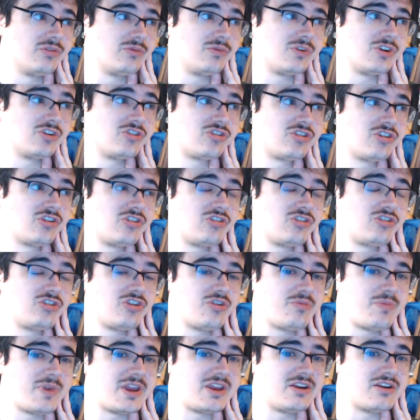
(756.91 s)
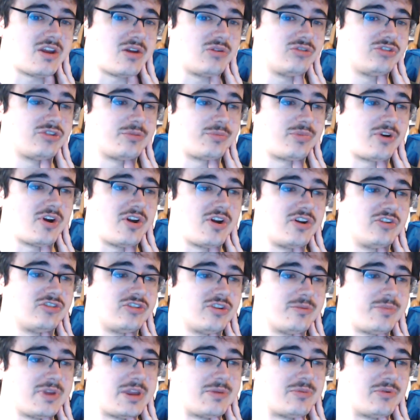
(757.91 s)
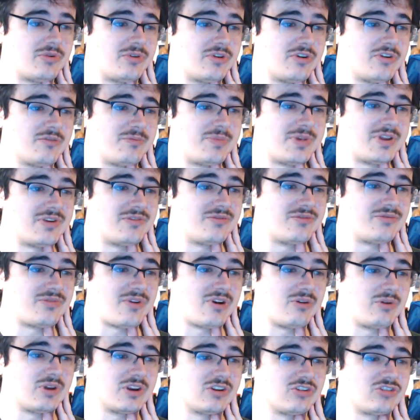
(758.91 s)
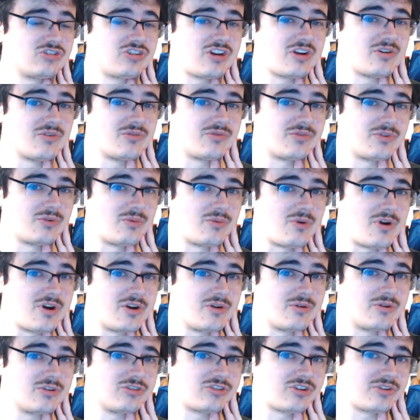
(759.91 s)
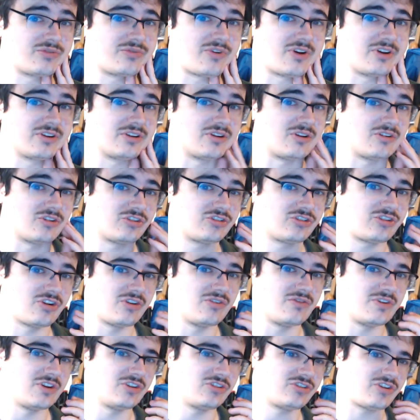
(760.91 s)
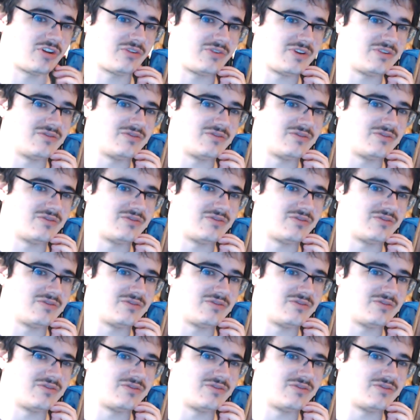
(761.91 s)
which should be no surprise to the people that have been following this channel for a while, because I find a lot of Soviet stuff,